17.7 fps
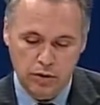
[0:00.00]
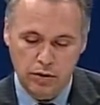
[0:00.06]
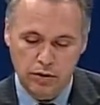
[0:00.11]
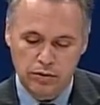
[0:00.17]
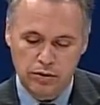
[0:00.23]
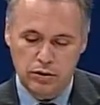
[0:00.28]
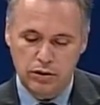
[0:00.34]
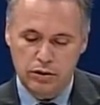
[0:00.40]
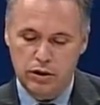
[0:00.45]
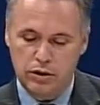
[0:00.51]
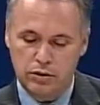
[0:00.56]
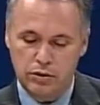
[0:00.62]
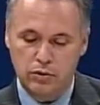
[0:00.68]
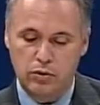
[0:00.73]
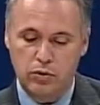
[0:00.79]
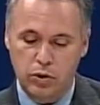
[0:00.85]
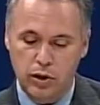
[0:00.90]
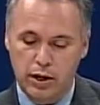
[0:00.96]
you know,
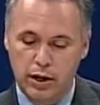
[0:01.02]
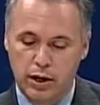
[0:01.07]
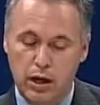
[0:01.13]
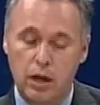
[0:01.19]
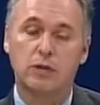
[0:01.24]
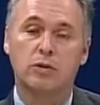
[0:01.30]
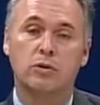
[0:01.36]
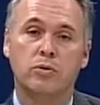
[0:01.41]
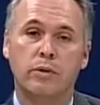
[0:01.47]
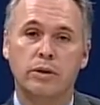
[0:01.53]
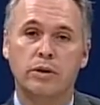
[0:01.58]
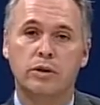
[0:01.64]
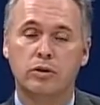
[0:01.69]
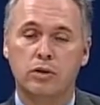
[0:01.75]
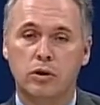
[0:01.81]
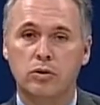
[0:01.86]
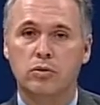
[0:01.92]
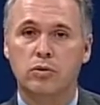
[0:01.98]
there's credit
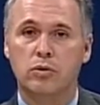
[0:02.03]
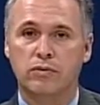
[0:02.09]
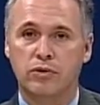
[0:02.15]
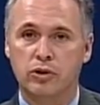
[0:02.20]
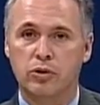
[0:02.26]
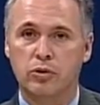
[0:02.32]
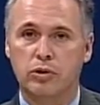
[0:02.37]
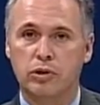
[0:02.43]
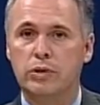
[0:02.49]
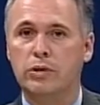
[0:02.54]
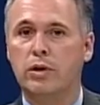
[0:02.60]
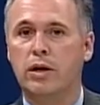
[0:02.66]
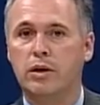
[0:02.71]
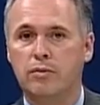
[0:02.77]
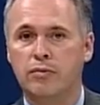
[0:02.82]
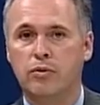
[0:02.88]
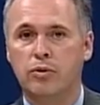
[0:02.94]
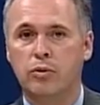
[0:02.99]
consequences also of a short sale
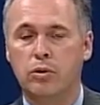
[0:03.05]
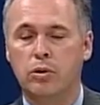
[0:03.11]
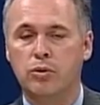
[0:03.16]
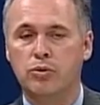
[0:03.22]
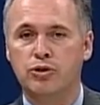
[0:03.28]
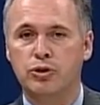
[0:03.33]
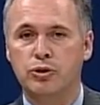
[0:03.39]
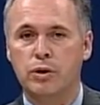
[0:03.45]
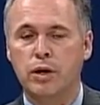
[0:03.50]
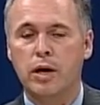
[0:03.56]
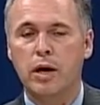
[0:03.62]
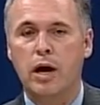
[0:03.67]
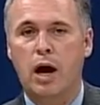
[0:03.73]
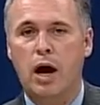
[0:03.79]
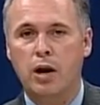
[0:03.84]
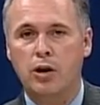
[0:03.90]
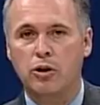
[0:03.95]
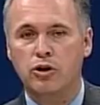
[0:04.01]
and a foreclosure.
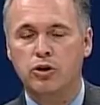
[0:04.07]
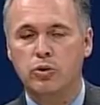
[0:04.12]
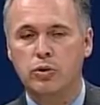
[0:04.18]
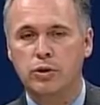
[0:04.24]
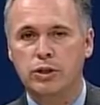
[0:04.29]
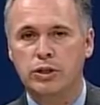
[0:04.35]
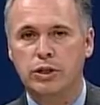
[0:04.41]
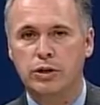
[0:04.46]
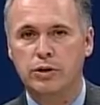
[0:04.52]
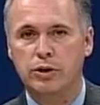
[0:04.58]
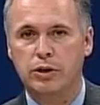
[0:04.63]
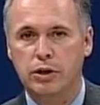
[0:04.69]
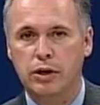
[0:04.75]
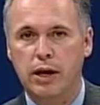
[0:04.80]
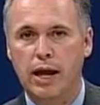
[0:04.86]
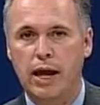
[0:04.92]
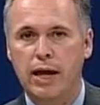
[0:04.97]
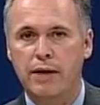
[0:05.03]
On a short sale,
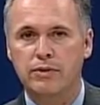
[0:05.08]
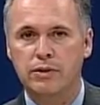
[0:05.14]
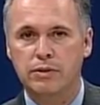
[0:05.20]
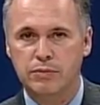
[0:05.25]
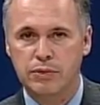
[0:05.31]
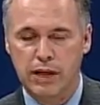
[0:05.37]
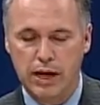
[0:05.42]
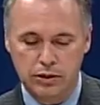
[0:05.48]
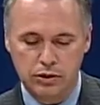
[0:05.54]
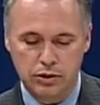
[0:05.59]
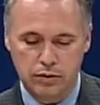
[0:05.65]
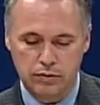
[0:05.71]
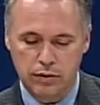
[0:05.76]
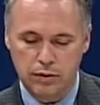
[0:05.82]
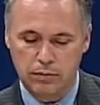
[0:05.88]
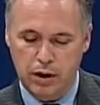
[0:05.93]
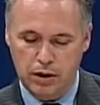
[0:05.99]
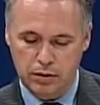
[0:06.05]
you're going to have some
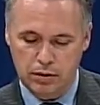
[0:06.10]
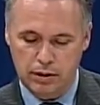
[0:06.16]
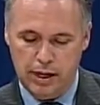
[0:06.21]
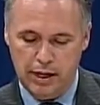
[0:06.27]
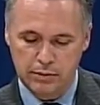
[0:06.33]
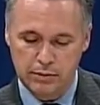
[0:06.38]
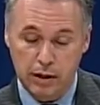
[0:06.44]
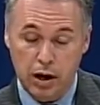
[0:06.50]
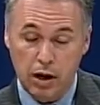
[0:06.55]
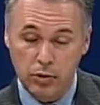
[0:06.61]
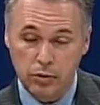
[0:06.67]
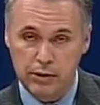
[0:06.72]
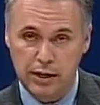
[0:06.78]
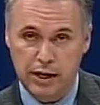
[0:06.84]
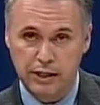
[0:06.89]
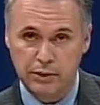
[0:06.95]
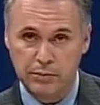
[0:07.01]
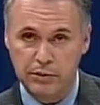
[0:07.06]

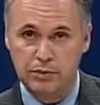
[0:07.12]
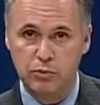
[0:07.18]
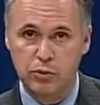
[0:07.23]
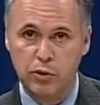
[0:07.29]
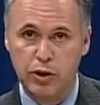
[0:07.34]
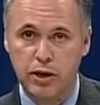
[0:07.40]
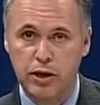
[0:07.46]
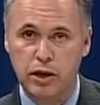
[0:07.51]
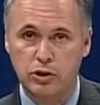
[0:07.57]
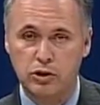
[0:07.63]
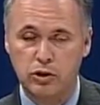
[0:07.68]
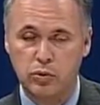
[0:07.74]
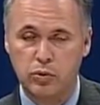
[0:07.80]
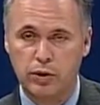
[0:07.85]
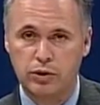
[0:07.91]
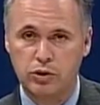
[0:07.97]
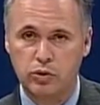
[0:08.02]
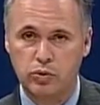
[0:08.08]
credit
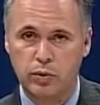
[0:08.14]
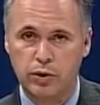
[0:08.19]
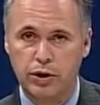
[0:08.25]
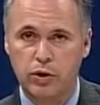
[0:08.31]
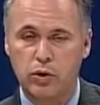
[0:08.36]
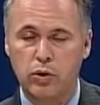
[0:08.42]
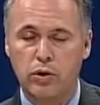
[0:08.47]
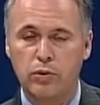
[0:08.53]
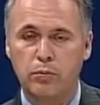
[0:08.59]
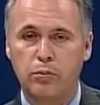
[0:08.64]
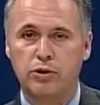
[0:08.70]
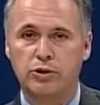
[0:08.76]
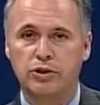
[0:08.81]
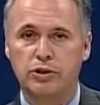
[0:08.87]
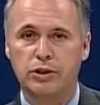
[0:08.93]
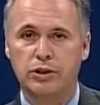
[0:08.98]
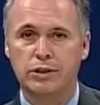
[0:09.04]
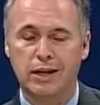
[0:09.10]
consequences where your credit
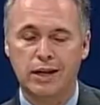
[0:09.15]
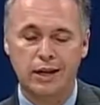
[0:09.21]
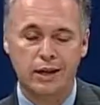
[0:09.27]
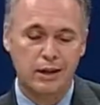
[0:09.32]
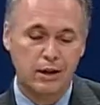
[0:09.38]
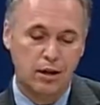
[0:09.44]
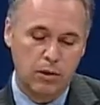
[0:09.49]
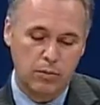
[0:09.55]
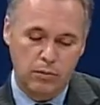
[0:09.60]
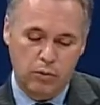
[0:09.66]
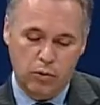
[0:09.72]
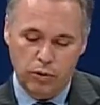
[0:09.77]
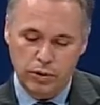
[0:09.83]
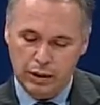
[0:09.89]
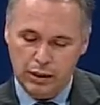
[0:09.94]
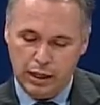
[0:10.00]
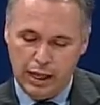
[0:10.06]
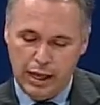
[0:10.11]
report's going to say
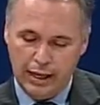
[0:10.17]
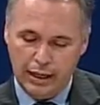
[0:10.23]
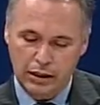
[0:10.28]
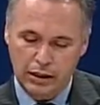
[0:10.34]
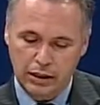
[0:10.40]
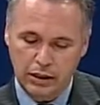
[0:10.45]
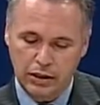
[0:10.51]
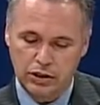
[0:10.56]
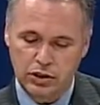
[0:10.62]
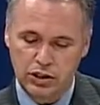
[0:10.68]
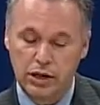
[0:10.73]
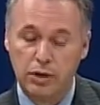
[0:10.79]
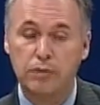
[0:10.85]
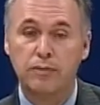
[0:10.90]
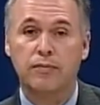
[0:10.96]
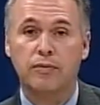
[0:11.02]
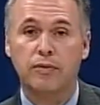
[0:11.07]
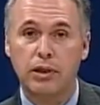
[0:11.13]
more than likely
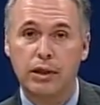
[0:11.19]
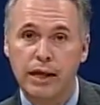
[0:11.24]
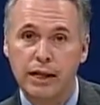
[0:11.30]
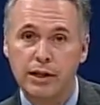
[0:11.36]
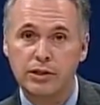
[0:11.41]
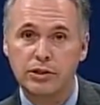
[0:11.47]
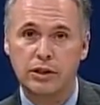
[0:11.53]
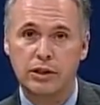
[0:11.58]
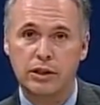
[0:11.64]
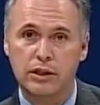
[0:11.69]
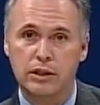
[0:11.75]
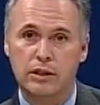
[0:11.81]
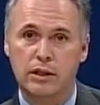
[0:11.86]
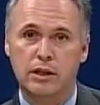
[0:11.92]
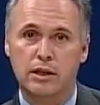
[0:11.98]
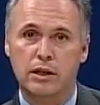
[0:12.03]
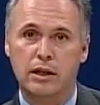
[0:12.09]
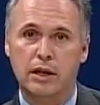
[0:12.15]
settled for less than
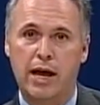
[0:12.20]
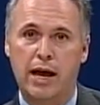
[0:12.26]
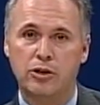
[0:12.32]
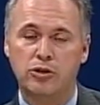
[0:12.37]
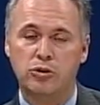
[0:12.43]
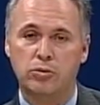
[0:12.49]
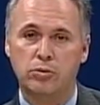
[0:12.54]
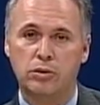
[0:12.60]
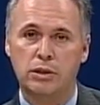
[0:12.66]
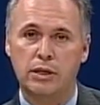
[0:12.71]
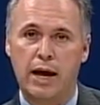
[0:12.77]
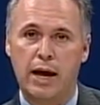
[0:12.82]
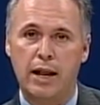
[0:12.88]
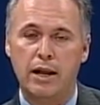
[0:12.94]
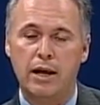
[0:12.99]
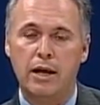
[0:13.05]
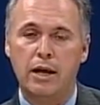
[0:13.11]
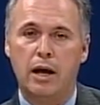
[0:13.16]
the actual
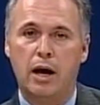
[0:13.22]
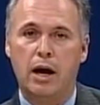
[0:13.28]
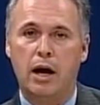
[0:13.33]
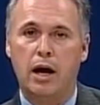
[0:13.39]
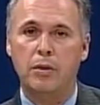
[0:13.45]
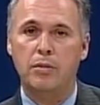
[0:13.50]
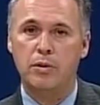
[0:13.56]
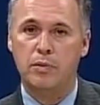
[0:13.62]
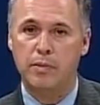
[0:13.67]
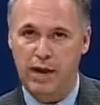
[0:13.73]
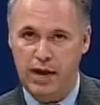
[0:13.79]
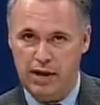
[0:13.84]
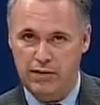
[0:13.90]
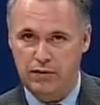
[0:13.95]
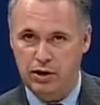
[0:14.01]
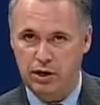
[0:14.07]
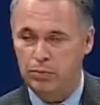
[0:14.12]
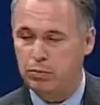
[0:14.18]
debt. You may
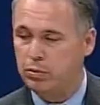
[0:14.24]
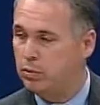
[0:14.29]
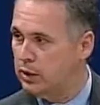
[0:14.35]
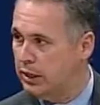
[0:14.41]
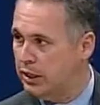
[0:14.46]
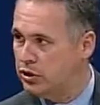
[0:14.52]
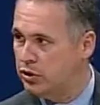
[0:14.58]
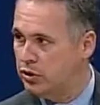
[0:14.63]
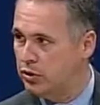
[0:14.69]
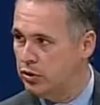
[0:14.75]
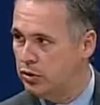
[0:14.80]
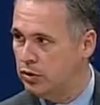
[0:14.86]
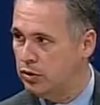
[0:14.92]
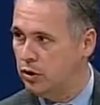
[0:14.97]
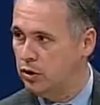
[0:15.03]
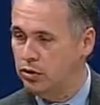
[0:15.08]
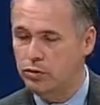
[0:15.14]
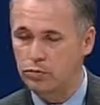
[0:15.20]
have a couple lates on
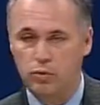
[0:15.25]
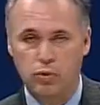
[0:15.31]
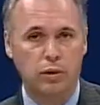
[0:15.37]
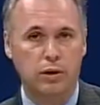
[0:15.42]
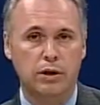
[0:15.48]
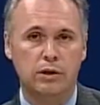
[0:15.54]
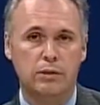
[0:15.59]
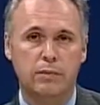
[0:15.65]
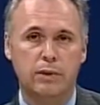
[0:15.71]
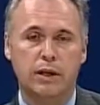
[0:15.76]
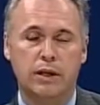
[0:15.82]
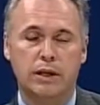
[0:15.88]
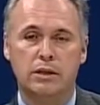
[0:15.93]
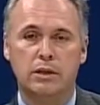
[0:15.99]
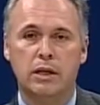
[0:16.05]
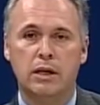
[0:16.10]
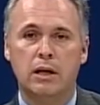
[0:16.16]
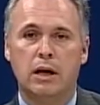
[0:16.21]
your mortgage,
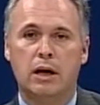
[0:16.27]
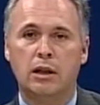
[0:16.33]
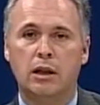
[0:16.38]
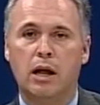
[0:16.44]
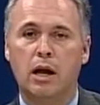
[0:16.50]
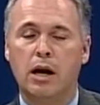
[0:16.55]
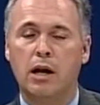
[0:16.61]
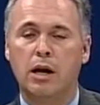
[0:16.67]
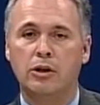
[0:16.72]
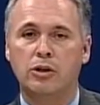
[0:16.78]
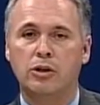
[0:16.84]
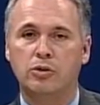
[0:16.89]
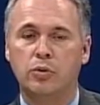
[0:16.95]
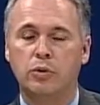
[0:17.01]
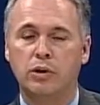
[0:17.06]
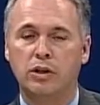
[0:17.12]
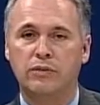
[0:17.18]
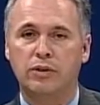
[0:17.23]
because a lot of
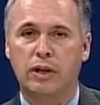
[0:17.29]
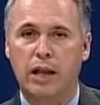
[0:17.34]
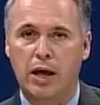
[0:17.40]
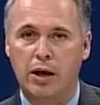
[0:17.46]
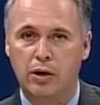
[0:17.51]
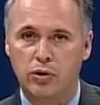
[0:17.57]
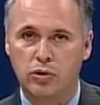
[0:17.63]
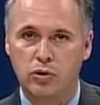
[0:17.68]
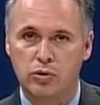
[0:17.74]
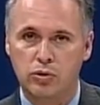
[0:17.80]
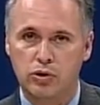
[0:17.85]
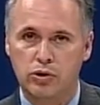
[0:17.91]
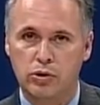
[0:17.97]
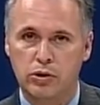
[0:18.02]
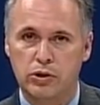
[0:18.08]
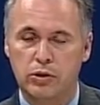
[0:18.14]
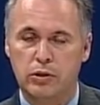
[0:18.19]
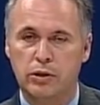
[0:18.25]
lenders won't even allow you to do a
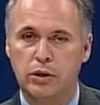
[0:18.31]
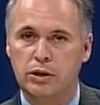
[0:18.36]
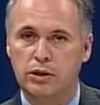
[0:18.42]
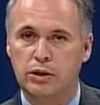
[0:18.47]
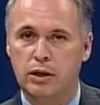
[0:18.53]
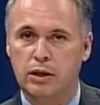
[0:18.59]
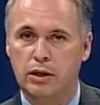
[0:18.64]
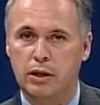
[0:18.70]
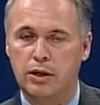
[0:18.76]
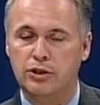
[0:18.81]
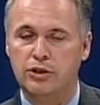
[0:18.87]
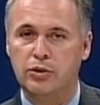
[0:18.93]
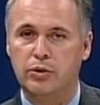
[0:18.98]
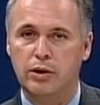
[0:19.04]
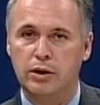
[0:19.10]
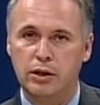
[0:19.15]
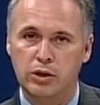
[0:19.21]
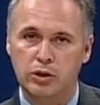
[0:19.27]
short sale
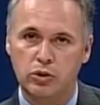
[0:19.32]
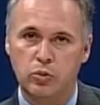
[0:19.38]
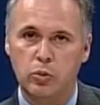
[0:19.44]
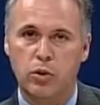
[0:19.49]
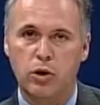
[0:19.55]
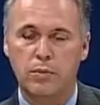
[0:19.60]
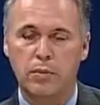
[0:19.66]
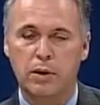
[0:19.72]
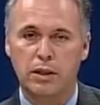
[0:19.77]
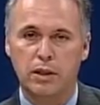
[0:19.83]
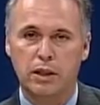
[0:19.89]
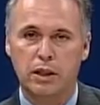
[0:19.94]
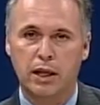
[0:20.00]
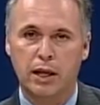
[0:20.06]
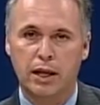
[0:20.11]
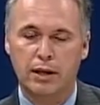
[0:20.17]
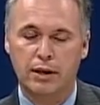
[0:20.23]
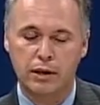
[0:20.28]
unless you're at least 1 month
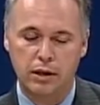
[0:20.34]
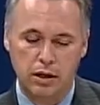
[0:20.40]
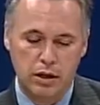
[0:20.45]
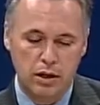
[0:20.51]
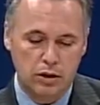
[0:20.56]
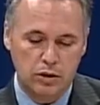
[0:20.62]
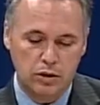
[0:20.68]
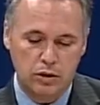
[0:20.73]
late.